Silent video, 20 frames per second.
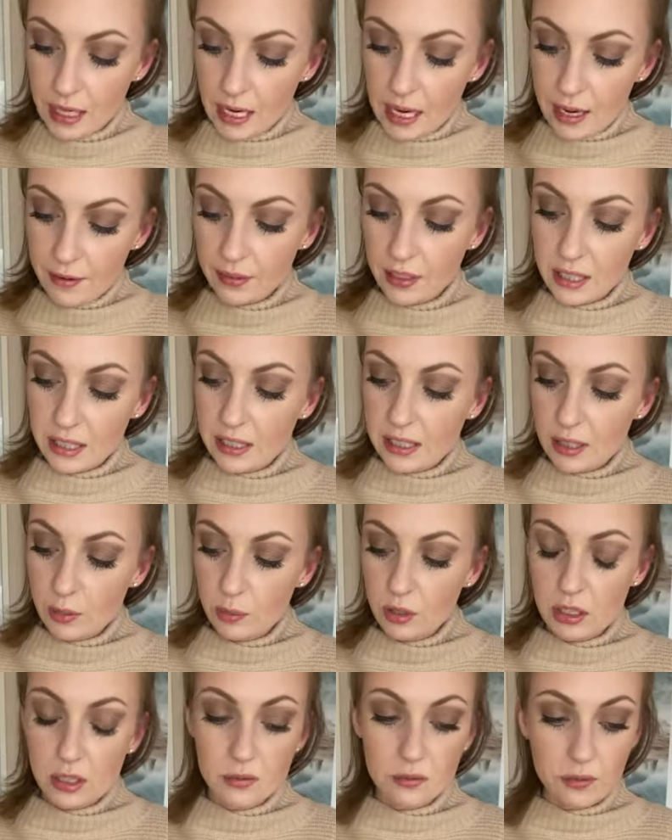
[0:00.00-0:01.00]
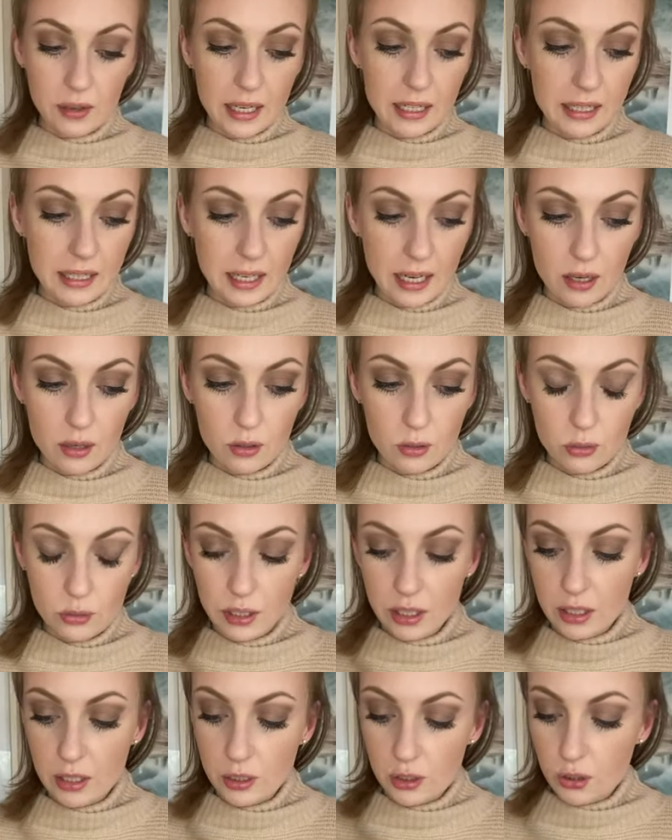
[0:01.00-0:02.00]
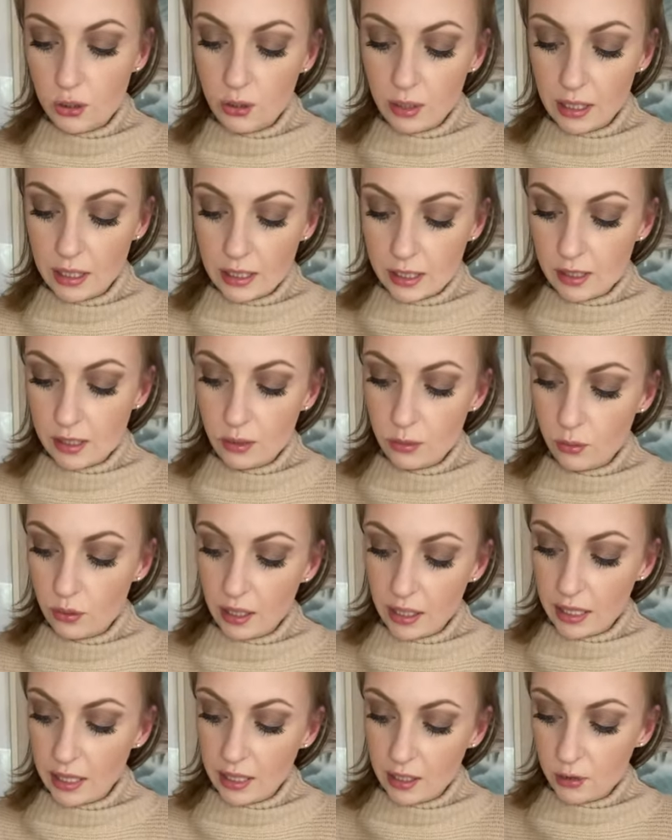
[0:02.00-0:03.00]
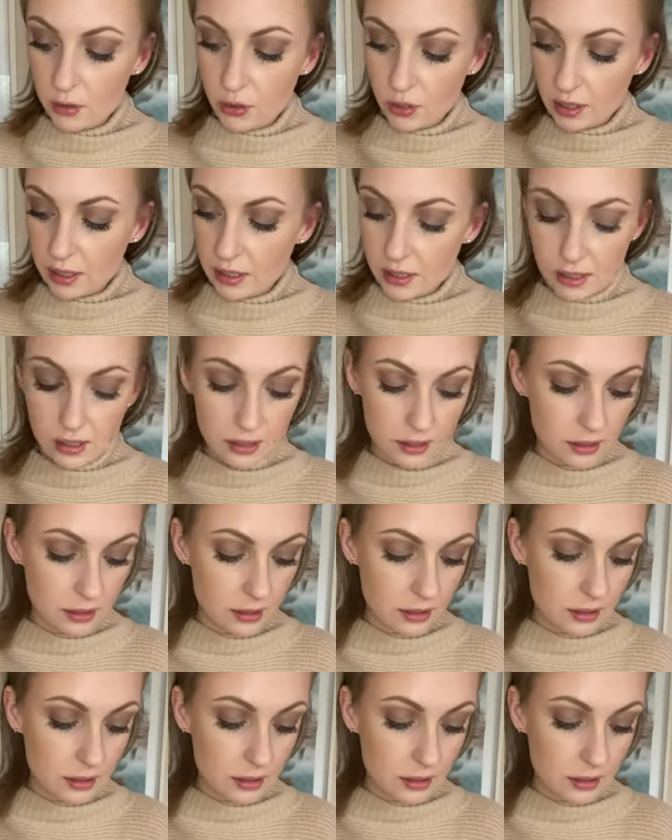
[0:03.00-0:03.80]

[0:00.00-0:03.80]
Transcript: I feel like someone is finding out who they can trust and who they can't trust.